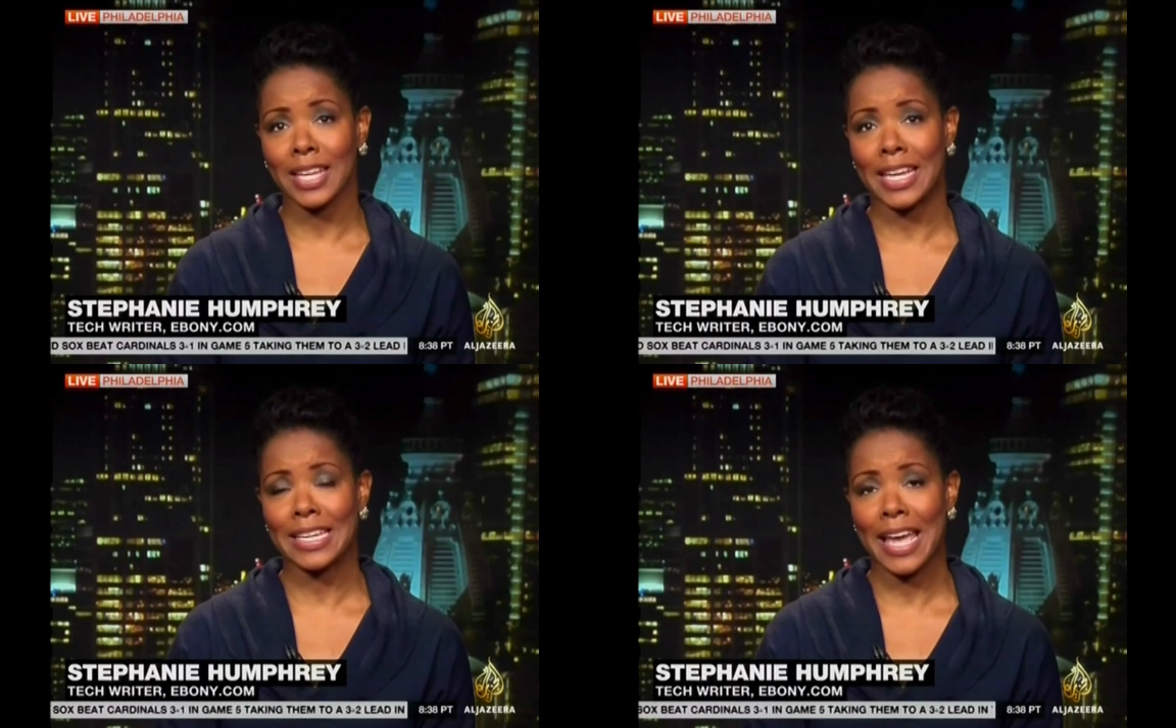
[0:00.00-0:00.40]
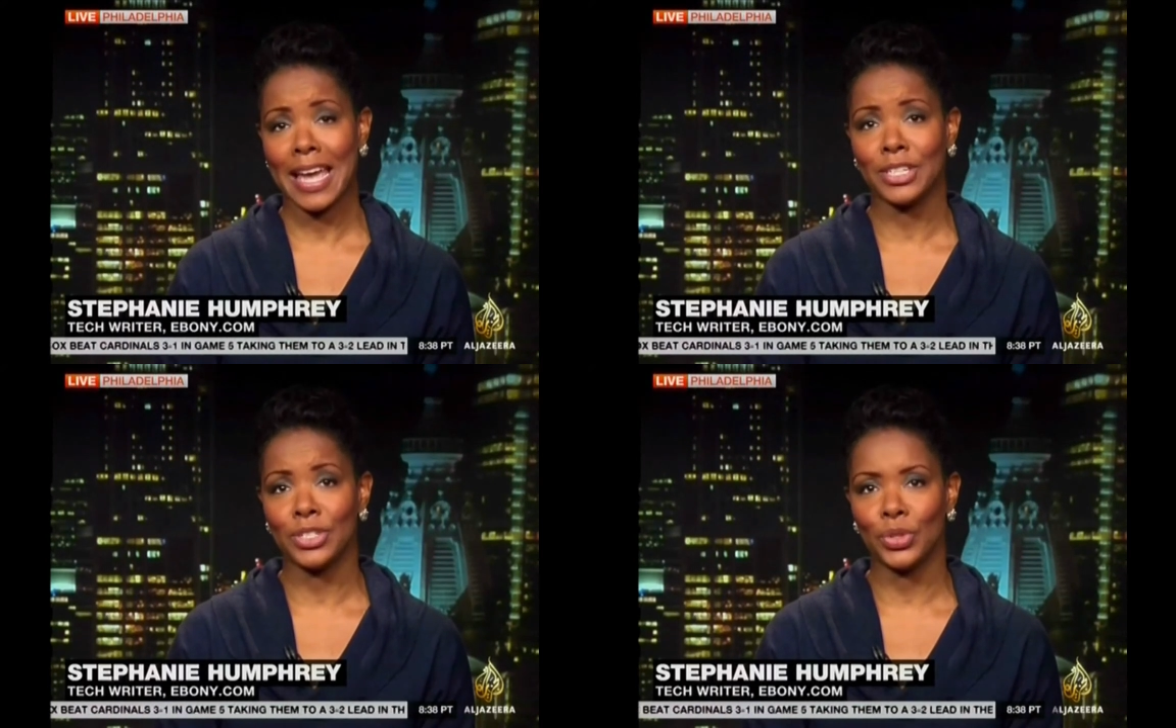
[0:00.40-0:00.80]
they
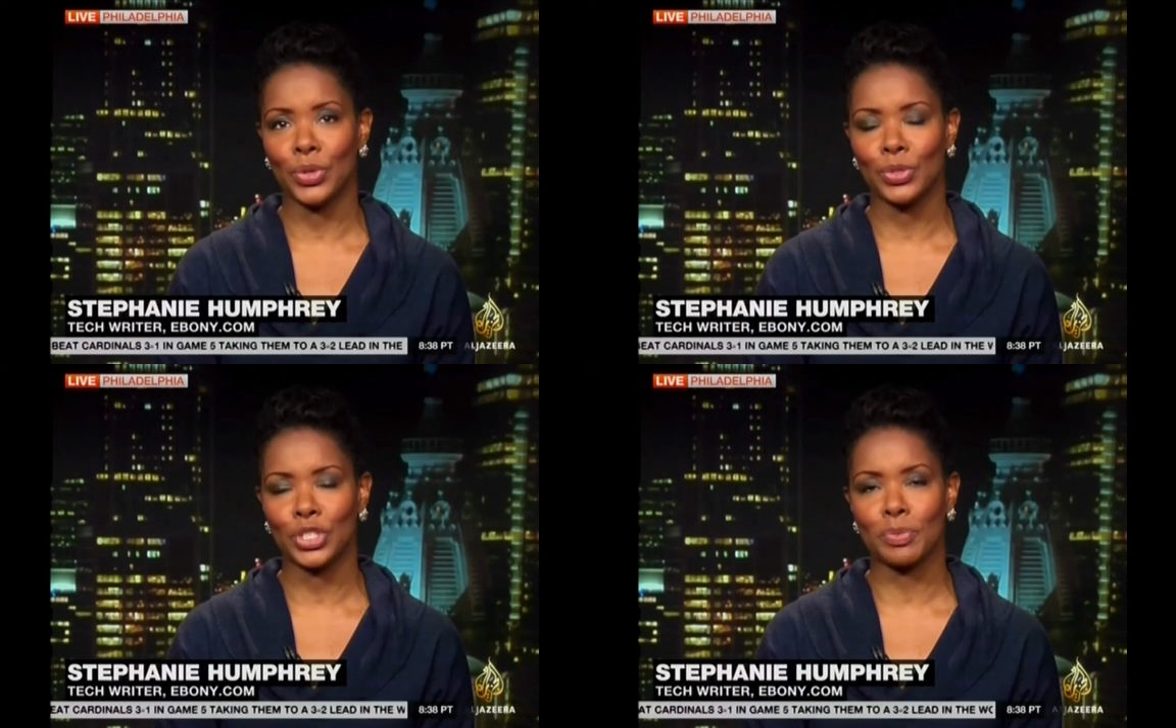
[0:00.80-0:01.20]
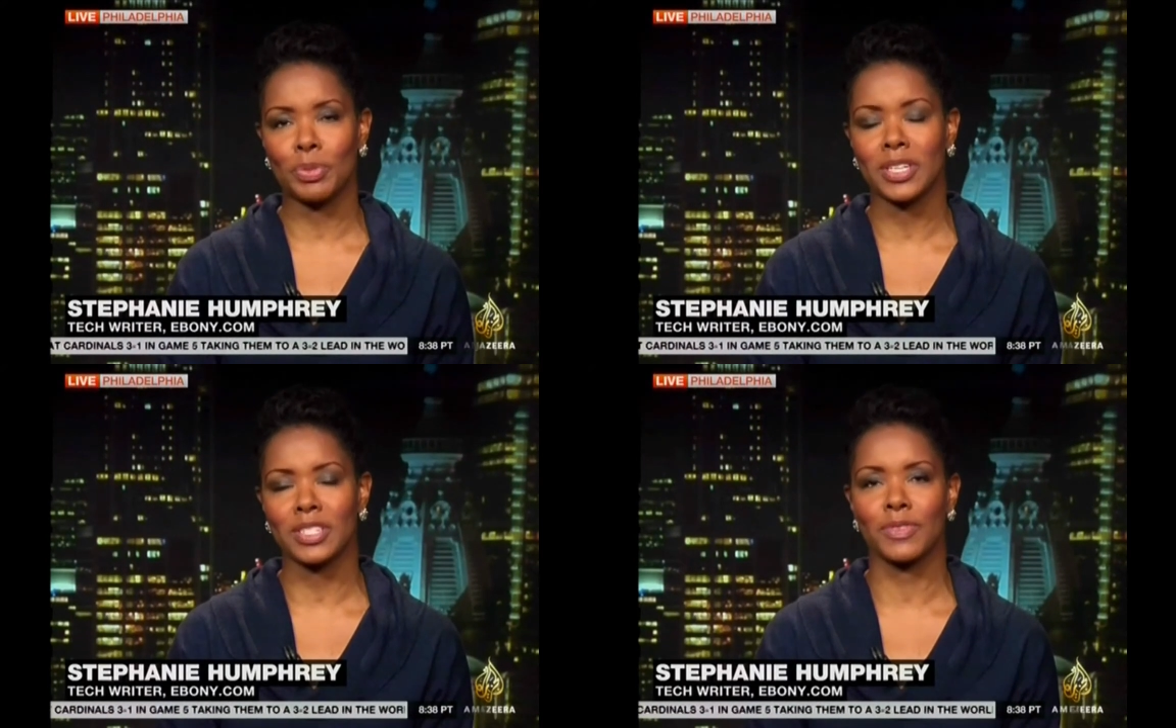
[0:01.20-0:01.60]
can do just
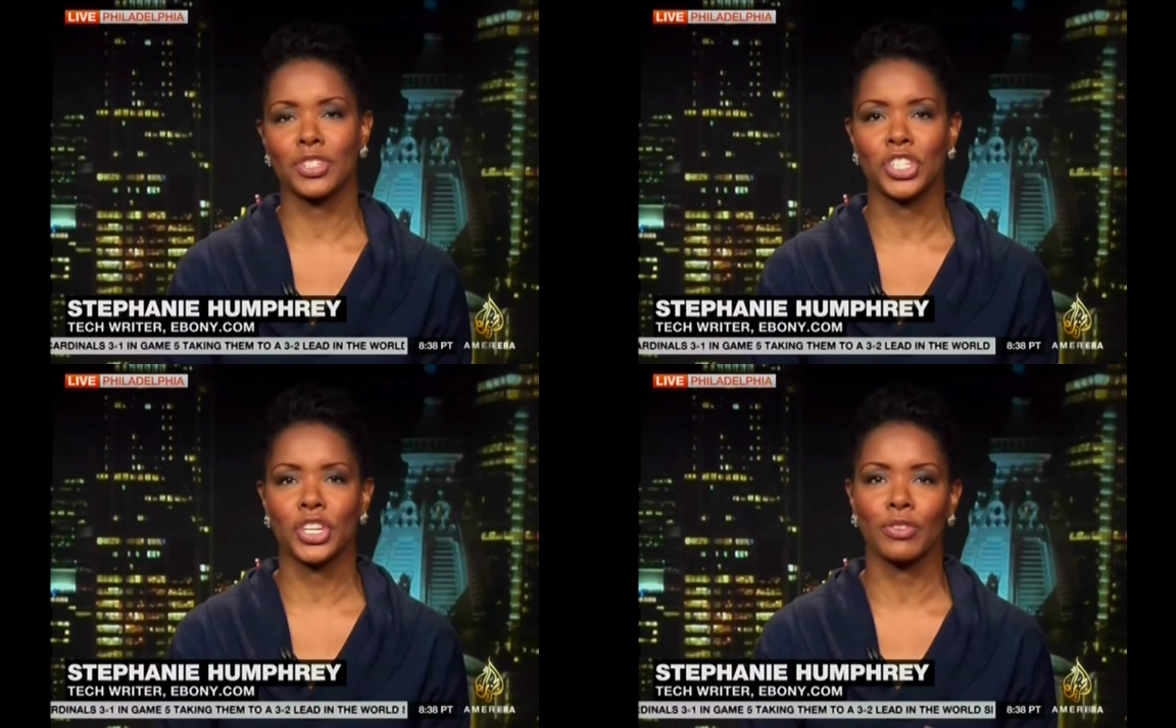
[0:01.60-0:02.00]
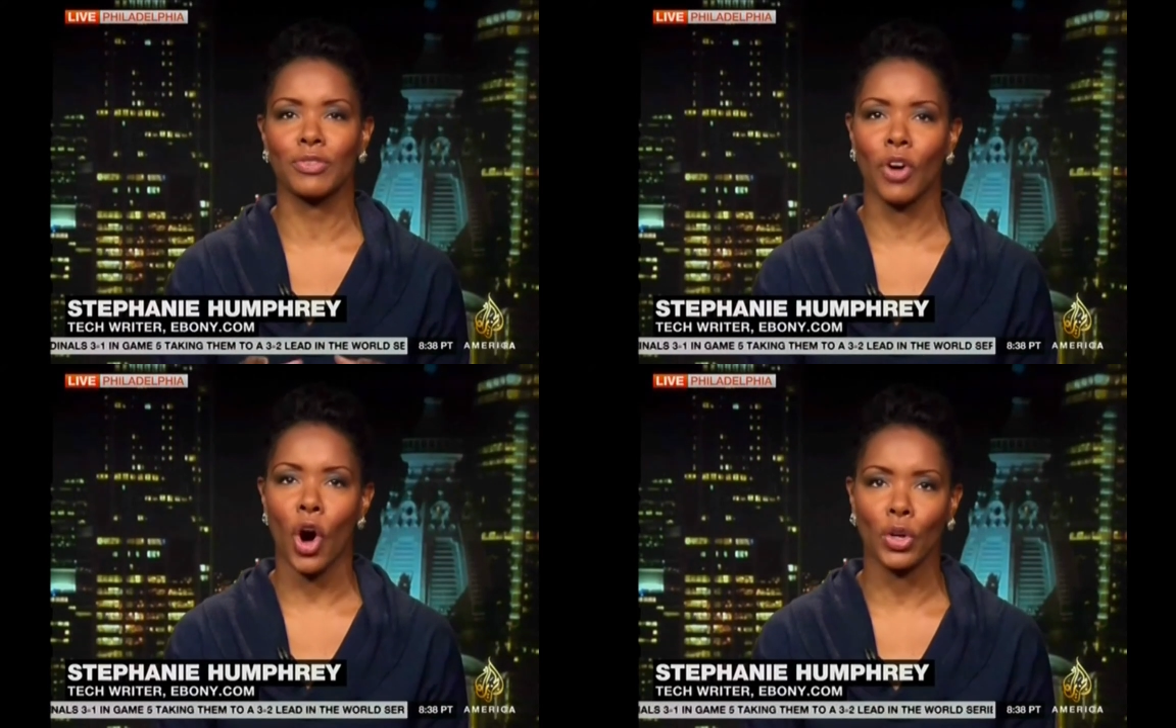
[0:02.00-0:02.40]
because of the sheer
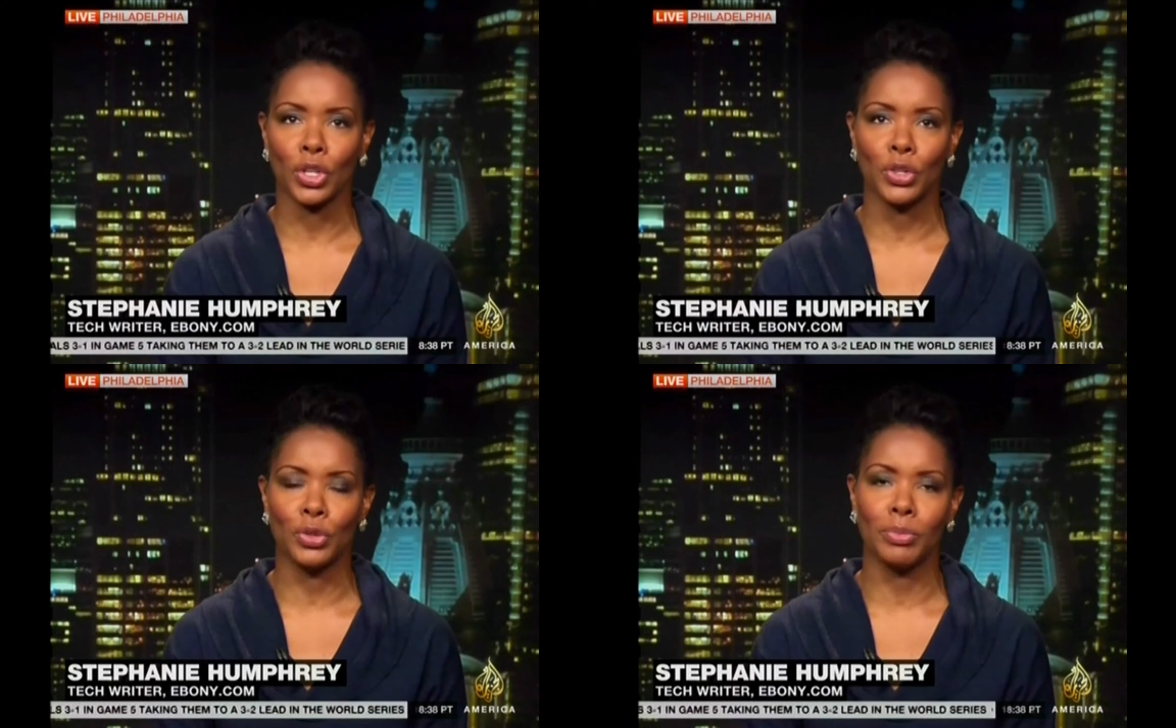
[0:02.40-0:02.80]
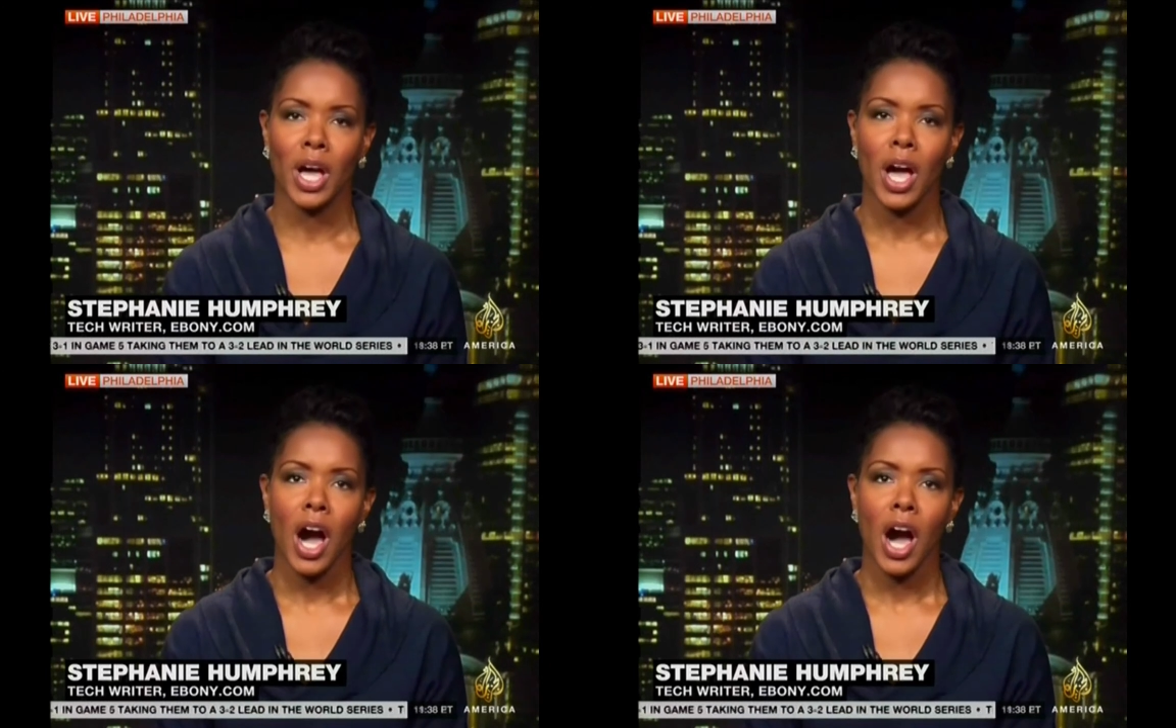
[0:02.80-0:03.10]
volume